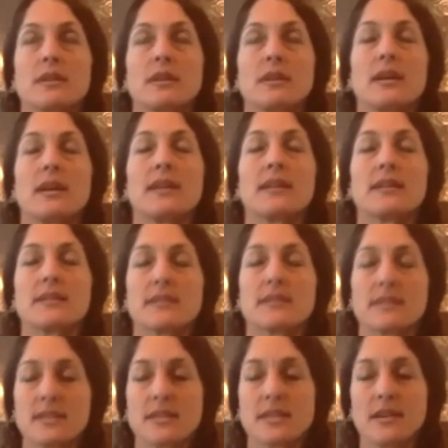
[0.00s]
and this
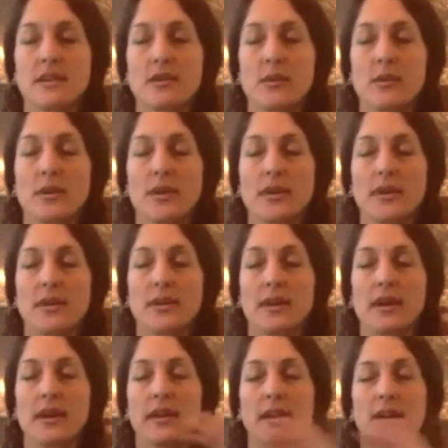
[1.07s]
is, you know,
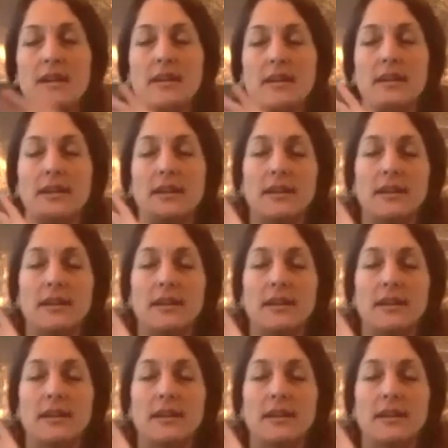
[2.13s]
again,